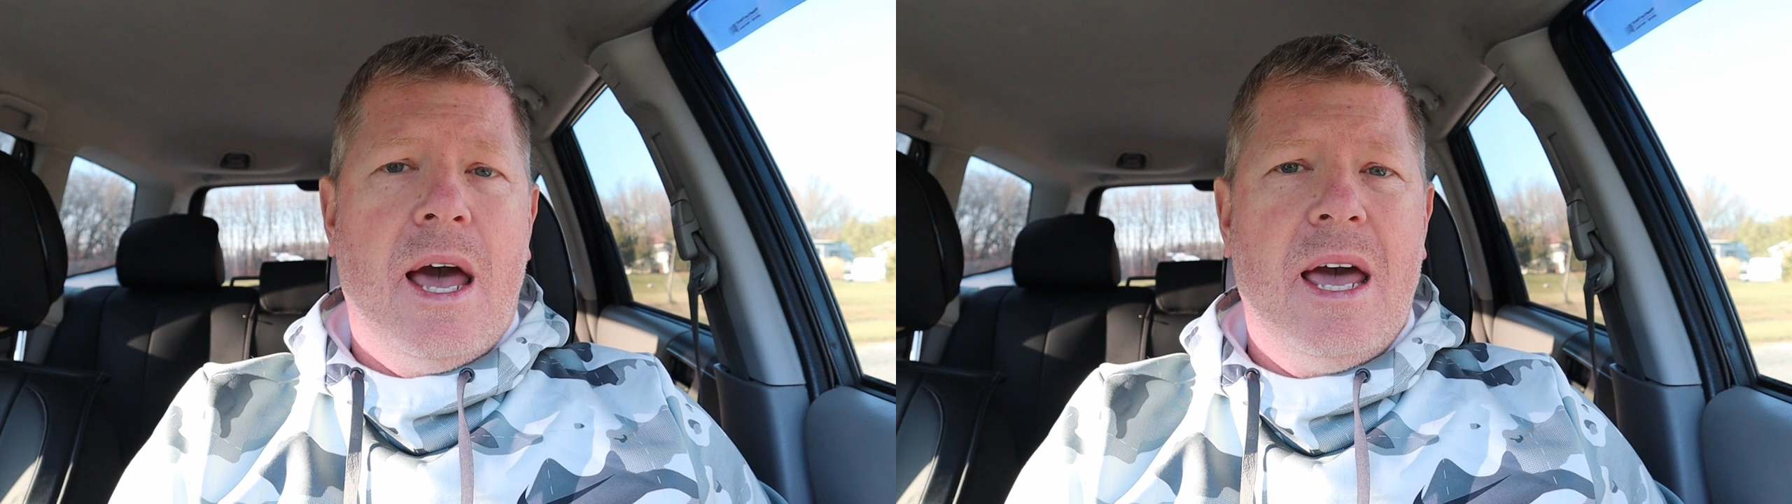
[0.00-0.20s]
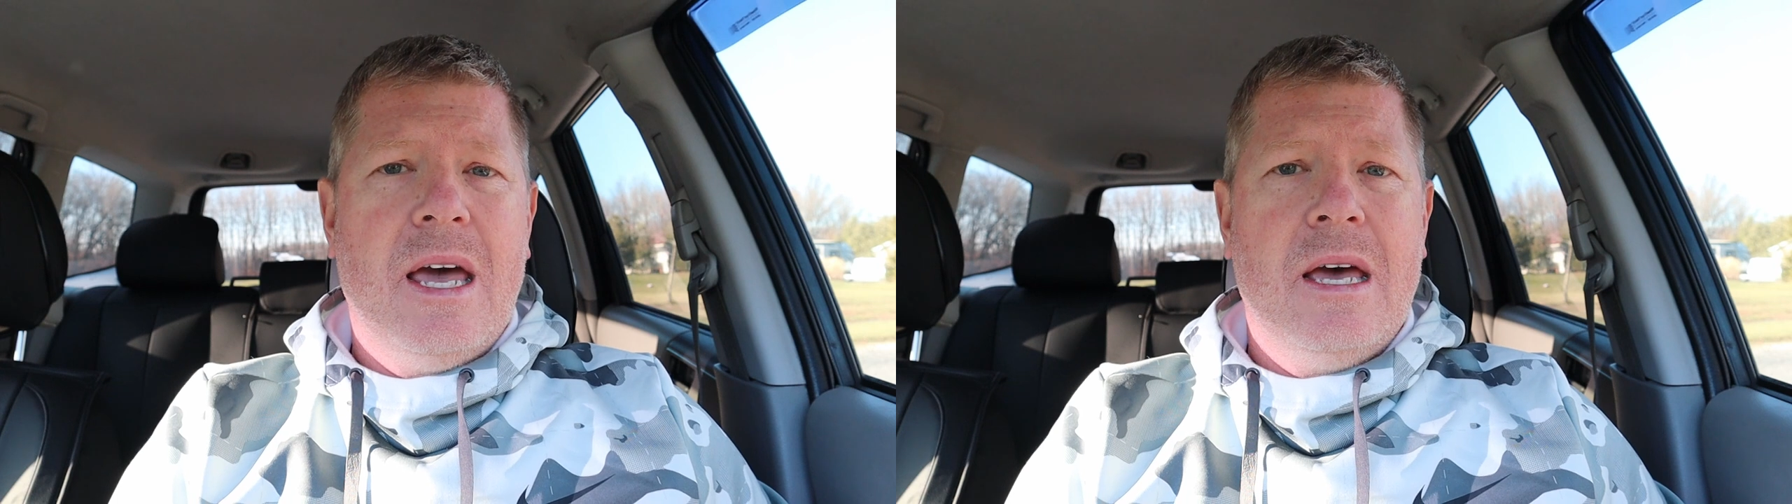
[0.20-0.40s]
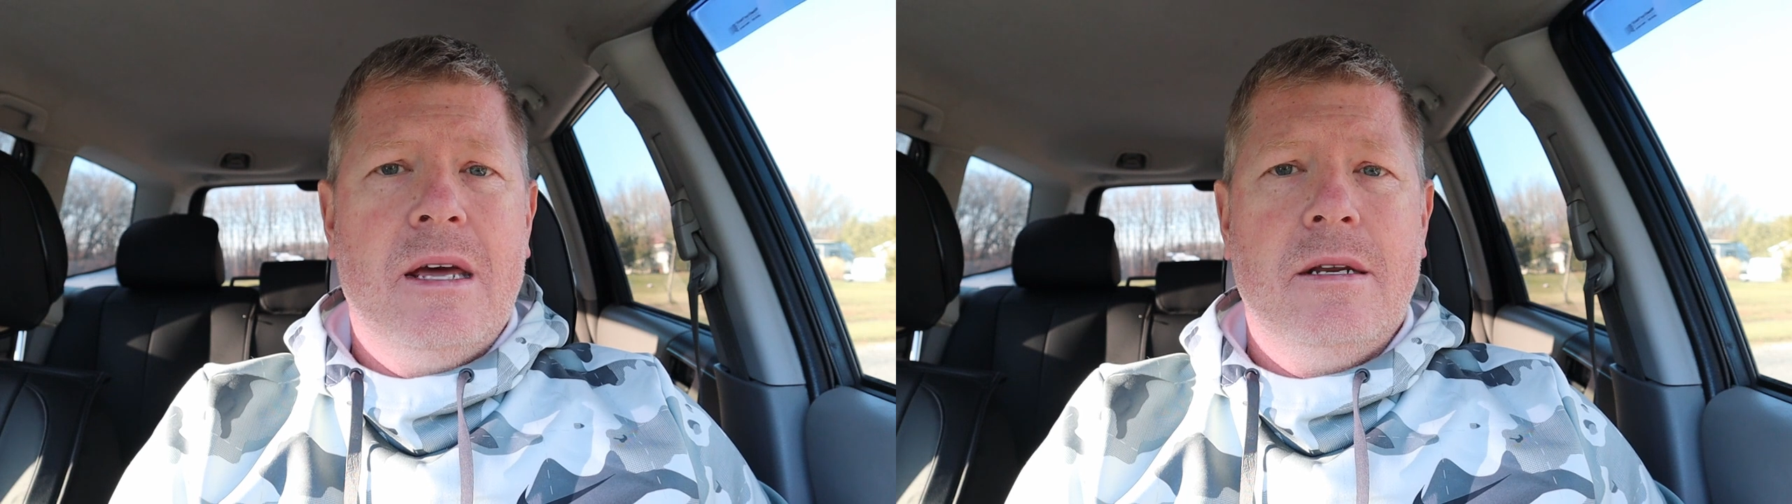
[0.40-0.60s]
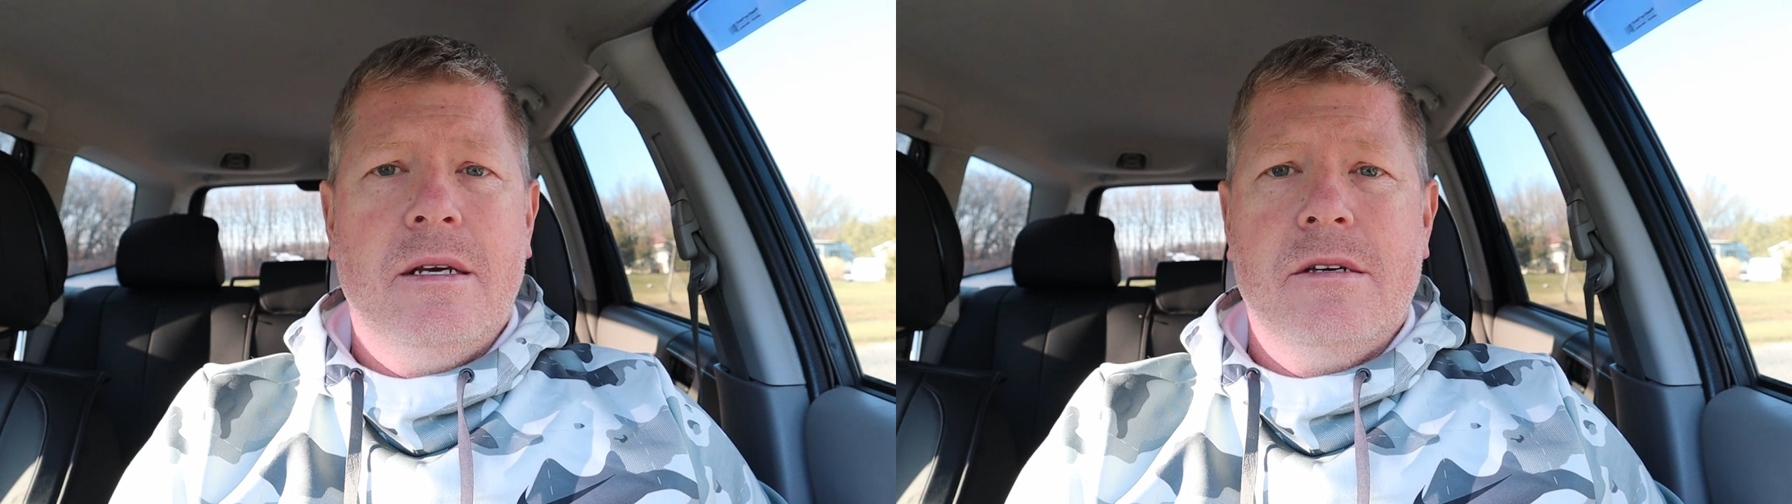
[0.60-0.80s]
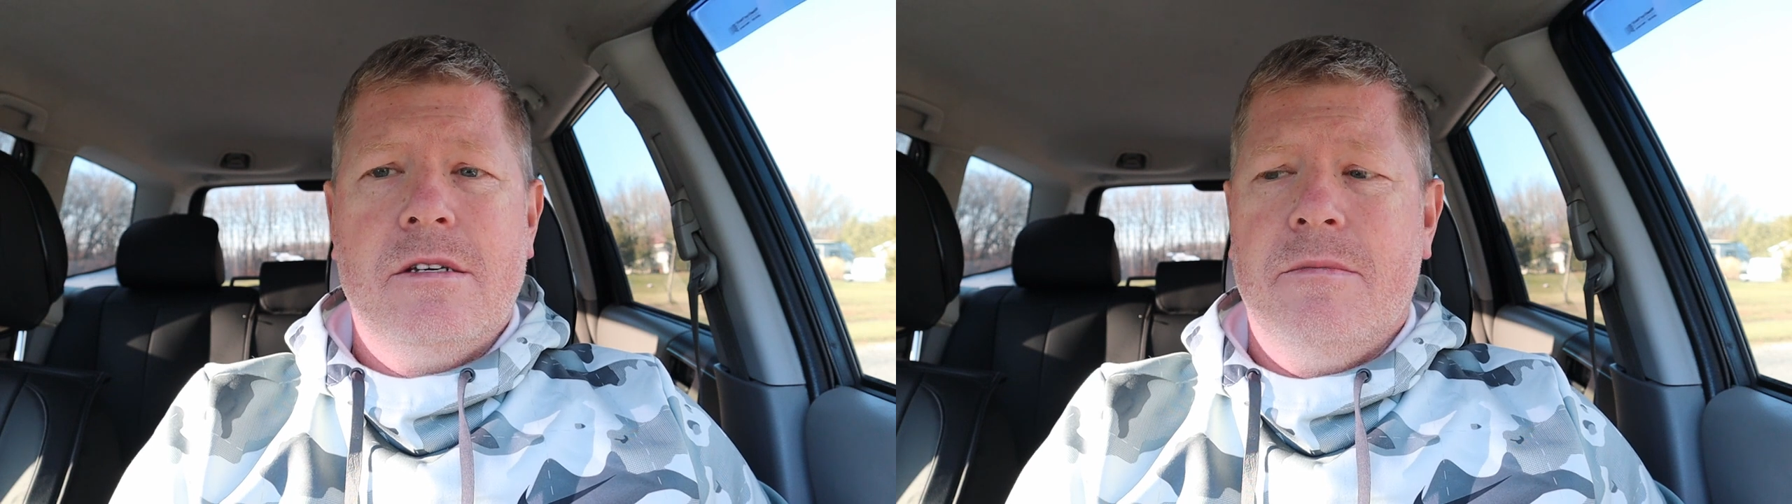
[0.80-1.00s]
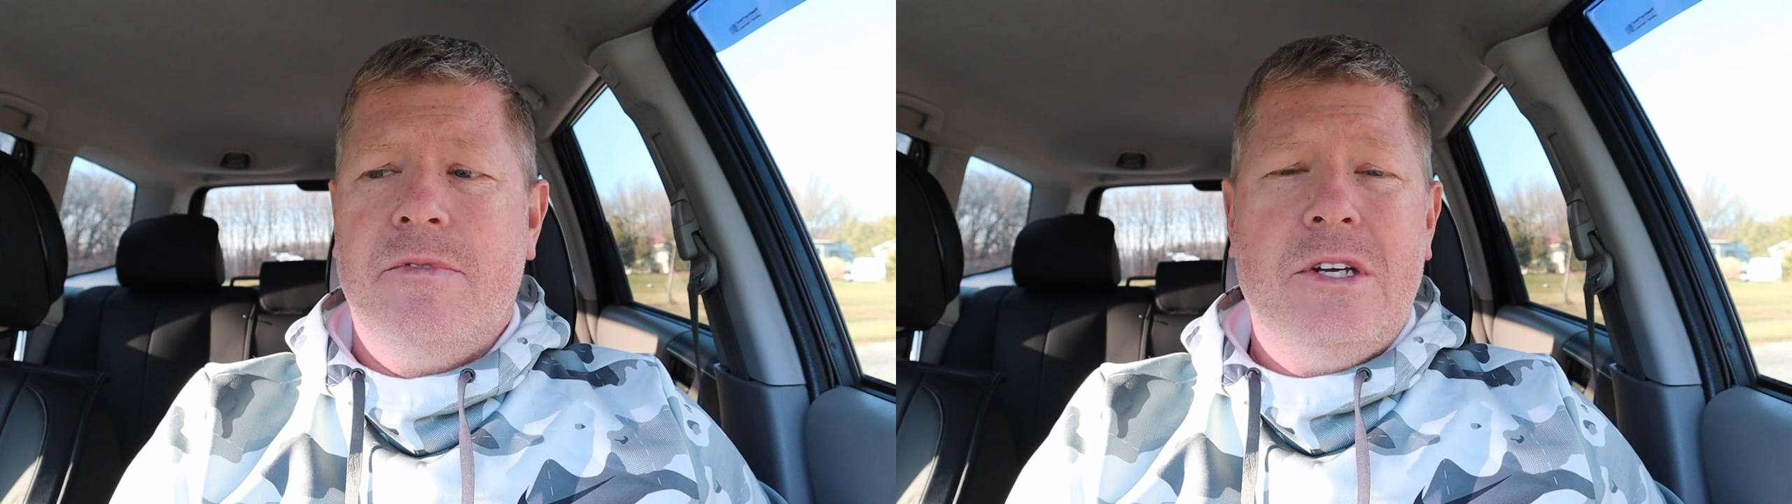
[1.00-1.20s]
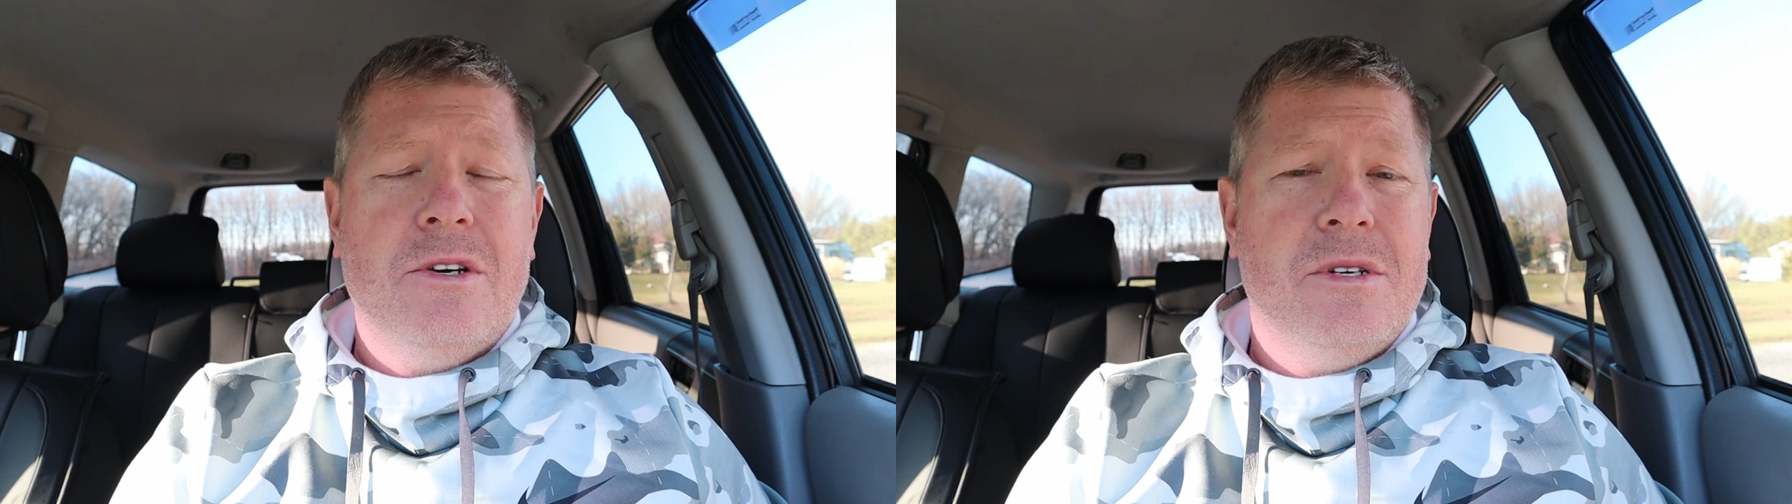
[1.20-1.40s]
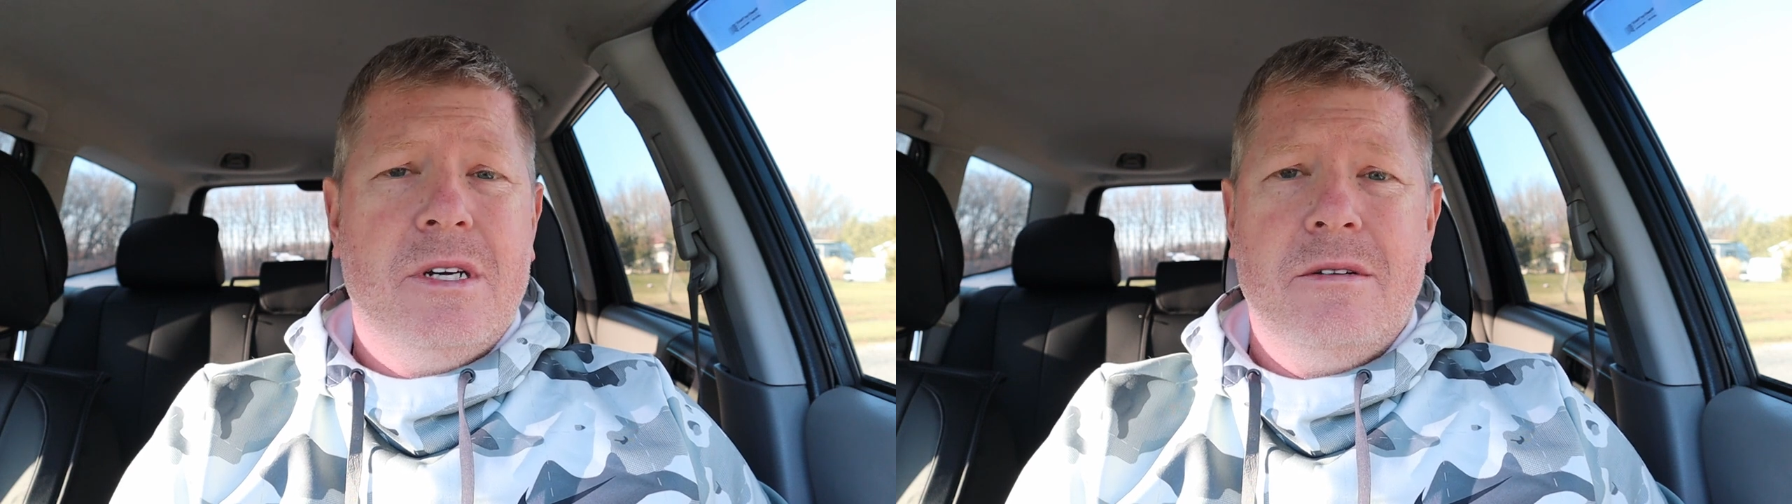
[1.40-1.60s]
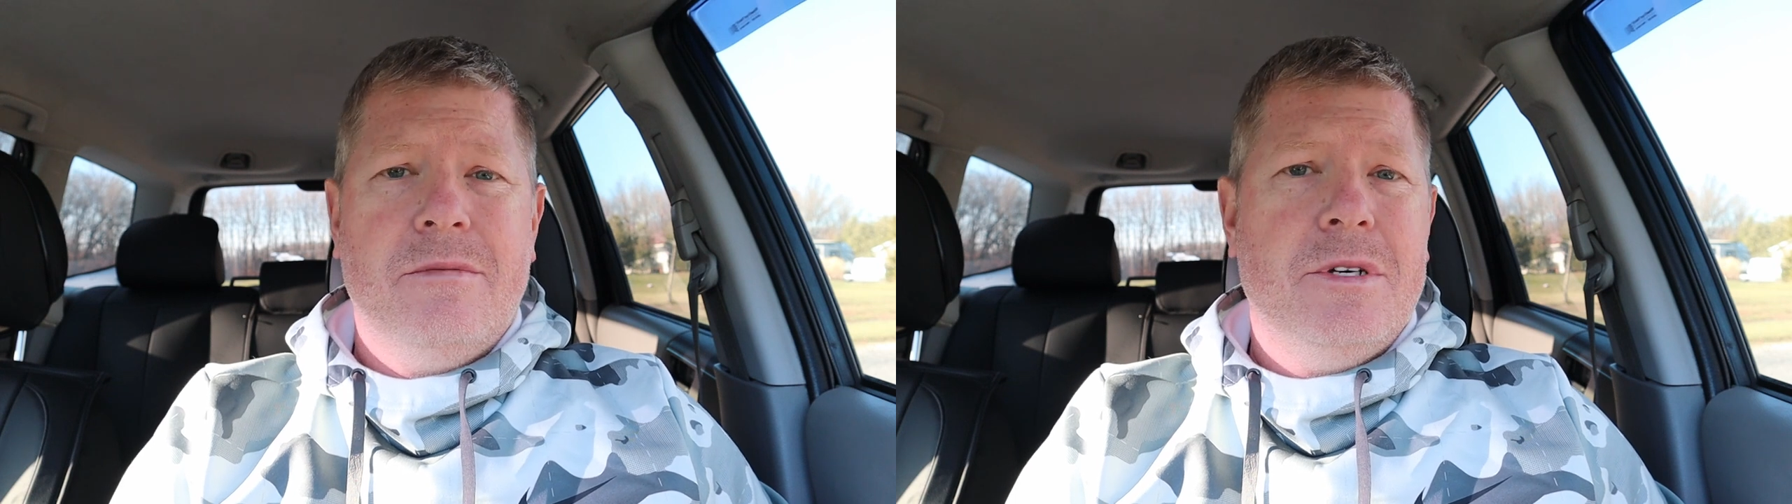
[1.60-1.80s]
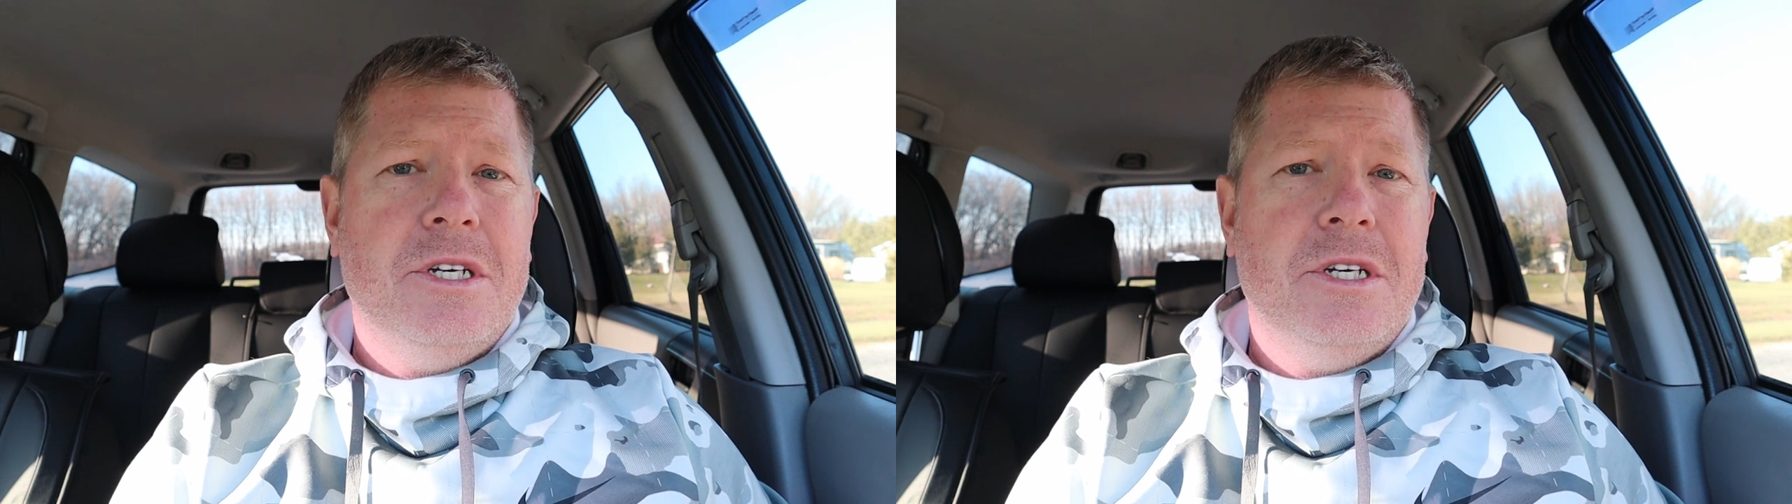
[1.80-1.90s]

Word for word: and some features that